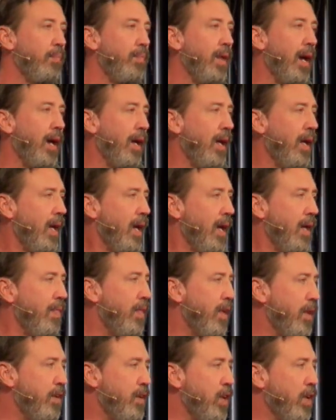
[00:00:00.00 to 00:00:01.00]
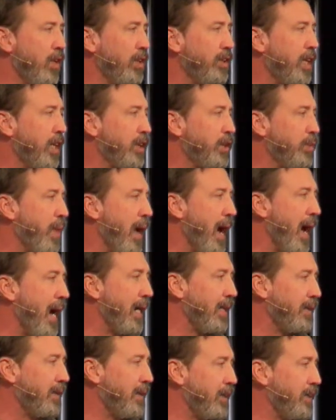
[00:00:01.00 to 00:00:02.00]
The news gets
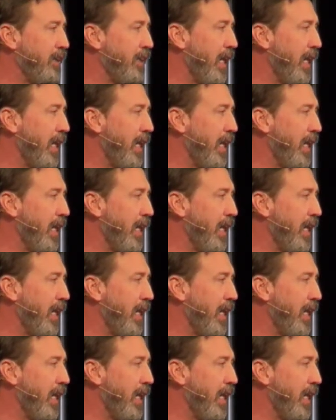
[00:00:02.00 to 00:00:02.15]
back to